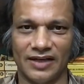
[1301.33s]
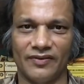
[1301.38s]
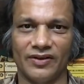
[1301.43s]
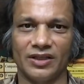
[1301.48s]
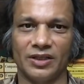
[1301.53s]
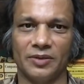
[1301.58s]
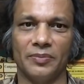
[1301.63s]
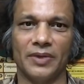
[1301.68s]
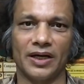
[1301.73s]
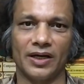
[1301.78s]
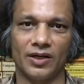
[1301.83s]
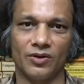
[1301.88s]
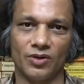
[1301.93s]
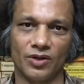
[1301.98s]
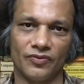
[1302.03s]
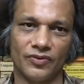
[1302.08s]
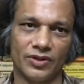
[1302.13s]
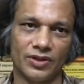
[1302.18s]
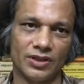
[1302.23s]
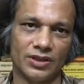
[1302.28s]
having the
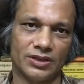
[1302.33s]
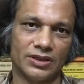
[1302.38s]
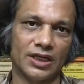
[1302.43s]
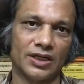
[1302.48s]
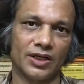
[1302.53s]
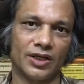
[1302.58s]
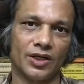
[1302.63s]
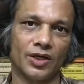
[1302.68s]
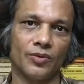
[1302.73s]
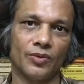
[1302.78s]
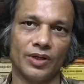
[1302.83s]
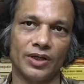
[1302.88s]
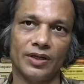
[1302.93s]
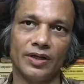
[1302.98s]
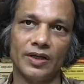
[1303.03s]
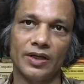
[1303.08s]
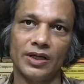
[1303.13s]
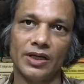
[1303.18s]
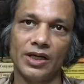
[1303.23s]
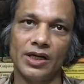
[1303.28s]
background of a chartered
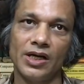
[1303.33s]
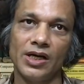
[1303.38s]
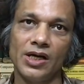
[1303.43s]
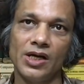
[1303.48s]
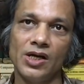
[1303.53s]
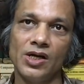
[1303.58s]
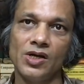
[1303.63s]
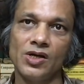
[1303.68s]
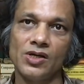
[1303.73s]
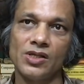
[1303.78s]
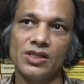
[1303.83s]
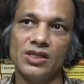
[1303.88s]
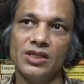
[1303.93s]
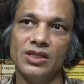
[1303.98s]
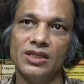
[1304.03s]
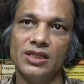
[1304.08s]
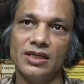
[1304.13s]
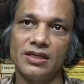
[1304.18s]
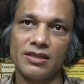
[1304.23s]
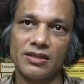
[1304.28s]
accountant,
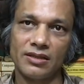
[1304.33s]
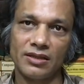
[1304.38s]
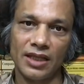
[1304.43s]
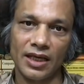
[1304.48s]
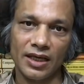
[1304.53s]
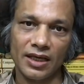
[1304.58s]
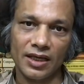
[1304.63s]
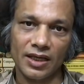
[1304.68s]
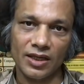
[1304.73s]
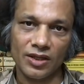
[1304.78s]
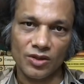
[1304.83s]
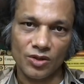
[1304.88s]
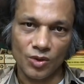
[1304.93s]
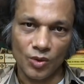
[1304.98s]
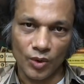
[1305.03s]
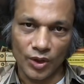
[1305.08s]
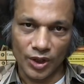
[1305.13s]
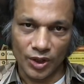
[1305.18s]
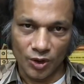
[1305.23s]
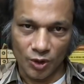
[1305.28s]
this thing is
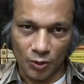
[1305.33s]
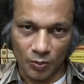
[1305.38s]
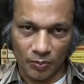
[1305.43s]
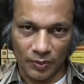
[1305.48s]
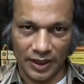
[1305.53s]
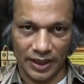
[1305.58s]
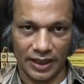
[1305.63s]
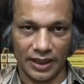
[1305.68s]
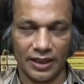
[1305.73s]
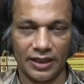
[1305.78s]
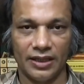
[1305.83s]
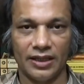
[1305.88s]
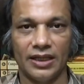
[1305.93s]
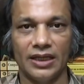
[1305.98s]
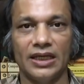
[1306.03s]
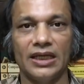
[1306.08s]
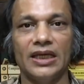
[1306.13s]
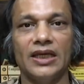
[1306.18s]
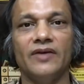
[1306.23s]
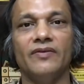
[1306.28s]
going to play
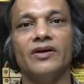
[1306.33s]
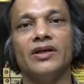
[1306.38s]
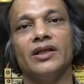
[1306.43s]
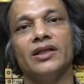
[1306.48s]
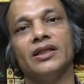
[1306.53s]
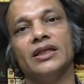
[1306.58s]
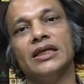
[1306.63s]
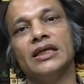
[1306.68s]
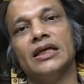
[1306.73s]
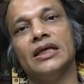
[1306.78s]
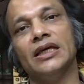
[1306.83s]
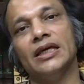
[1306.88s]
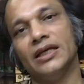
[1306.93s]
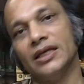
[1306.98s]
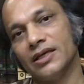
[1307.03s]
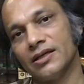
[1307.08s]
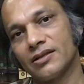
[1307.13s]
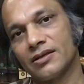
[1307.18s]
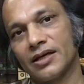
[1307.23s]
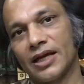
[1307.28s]
even in the
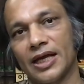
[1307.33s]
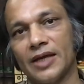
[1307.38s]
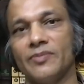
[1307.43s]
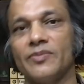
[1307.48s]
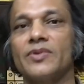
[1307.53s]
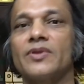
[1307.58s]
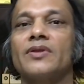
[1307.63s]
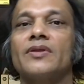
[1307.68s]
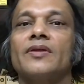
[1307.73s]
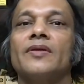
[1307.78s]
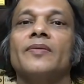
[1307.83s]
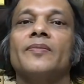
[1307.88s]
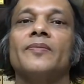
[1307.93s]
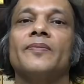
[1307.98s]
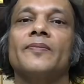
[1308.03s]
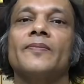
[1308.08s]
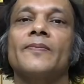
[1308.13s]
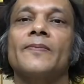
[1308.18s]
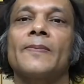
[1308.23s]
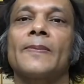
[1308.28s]
heinous crimes.
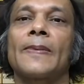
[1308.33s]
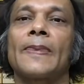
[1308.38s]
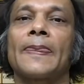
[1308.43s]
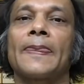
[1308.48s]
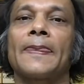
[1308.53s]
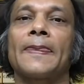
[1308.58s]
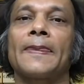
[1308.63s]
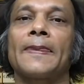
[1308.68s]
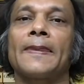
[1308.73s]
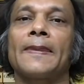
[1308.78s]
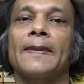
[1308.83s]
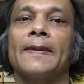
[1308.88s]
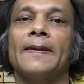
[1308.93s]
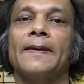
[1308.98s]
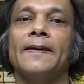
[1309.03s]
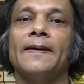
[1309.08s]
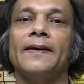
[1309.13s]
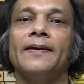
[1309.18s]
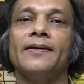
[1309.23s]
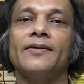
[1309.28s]

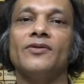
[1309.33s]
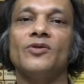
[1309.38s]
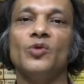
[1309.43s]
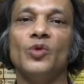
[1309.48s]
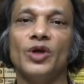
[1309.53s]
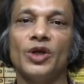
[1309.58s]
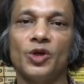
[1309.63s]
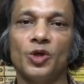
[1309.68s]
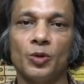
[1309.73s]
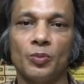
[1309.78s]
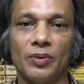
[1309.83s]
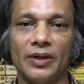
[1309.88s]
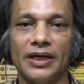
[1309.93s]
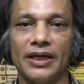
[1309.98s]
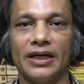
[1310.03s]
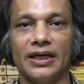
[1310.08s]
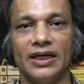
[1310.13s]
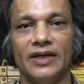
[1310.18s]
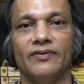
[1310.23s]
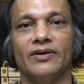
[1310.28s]
It is going to
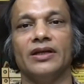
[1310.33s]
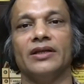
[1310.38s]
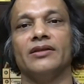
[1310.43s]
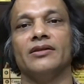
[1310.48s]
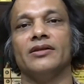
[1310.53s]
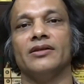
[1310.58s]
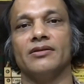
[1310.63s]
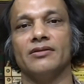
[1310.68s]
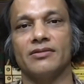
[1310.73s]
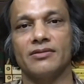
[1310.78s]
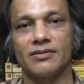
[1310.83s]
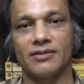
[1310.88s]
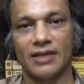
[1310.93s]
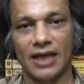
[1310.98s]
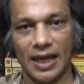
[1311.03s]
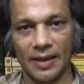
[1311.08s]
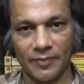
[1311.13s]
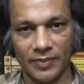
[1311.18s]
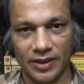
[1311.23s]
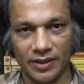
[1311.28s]
play even in the
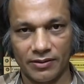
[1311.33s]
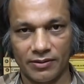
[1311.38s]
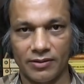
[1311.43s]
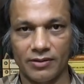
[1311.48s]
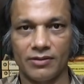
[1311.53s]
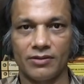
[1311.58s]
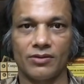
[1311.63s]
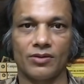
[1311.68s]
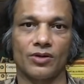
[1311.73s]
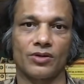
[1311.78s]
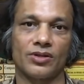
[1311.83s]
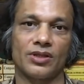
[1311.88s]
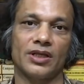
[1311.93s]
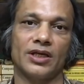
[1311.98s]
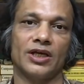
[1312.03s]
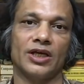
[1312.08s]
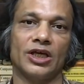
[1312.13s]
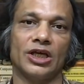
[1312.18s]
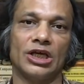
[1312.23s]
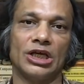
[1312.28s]
scam cases or
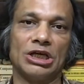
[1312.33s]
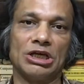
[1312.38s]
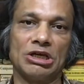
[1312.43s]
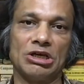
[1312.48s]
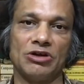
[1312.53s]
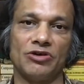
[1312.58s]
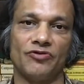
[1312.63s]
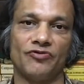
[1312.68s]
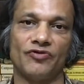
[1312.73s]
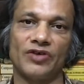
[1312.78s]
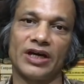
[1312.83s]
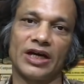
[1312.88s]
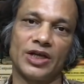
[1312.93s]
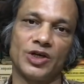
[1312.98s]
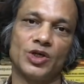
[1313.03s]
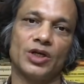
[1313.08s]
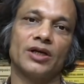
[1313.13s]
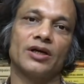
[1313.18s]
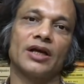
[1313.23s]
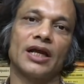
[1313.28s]
say
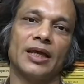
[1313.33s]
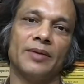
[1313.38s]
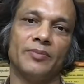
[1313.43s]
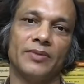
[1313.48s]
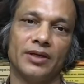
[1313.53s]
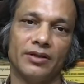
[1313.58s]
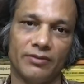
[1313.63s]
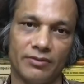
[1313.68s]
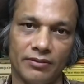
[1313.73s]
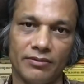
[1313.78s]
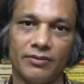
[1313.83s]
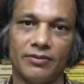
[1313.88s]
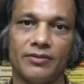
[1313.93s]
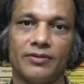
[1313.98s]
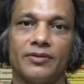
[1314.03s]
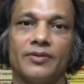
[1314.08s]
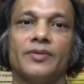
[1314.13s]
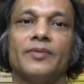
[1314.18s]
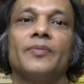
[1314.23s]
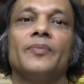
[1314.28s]
financial crime
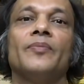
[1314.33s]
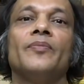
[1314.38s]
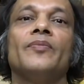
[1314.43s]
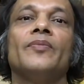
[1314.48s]
cases.